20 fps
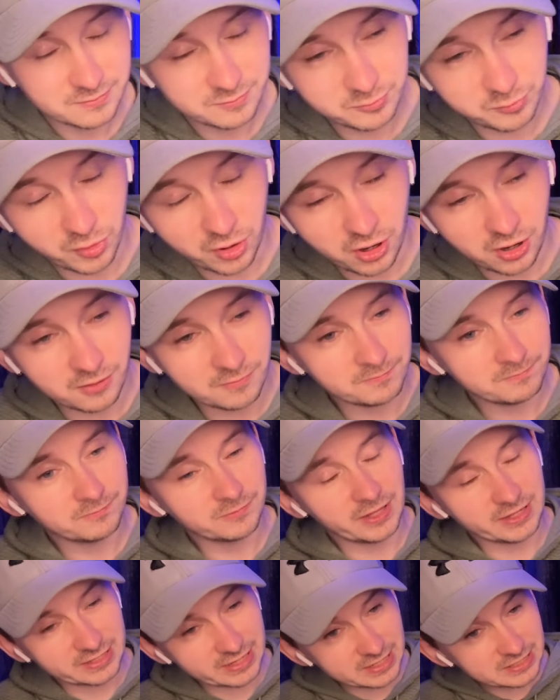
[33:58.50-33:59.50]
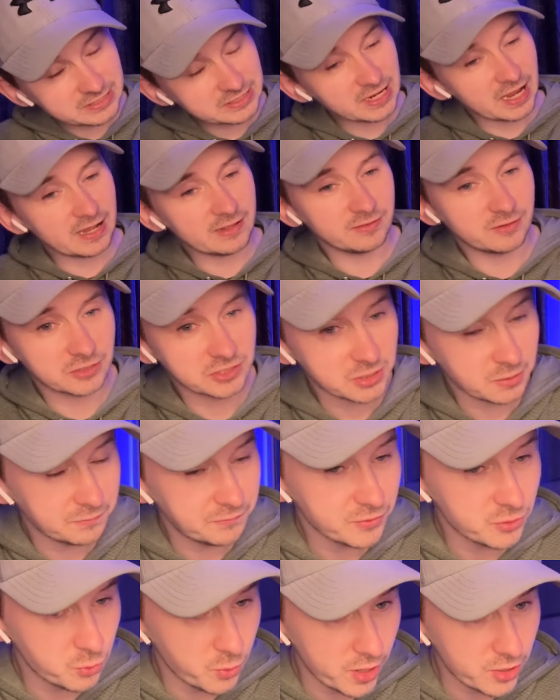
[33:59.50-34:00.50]
But like I said, there's
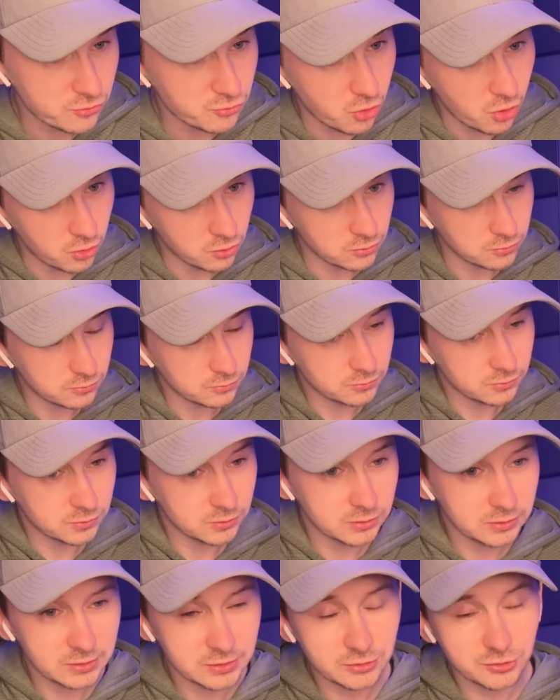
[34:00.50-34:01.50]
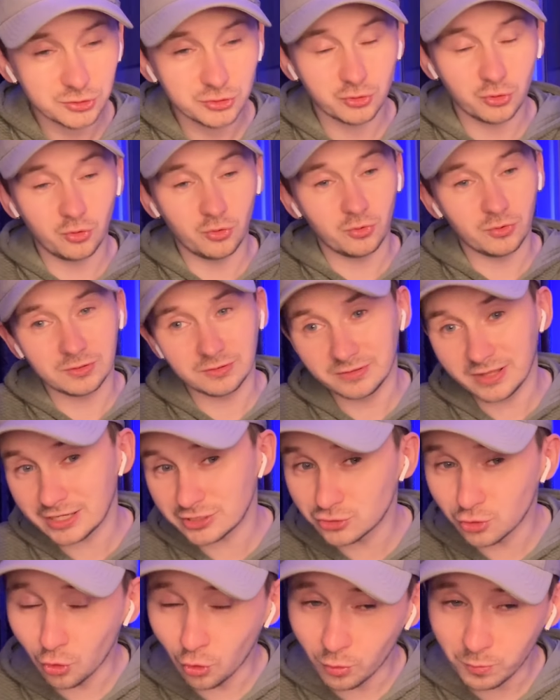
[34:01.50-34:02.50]
something went wrong. So let's
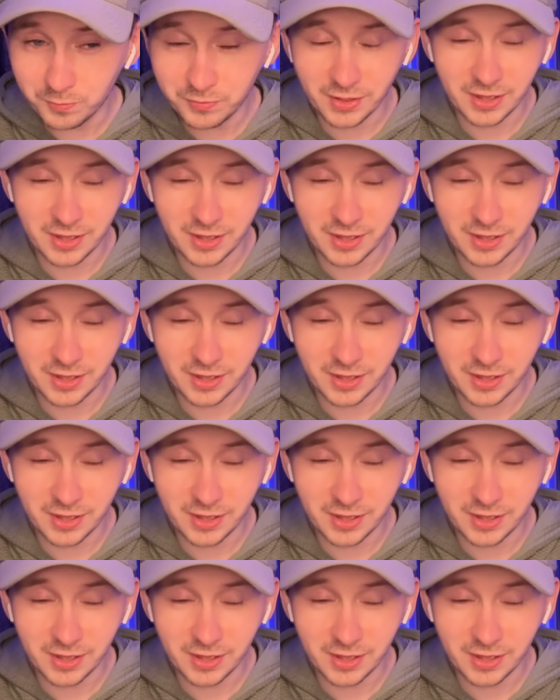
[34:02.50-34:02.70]
hope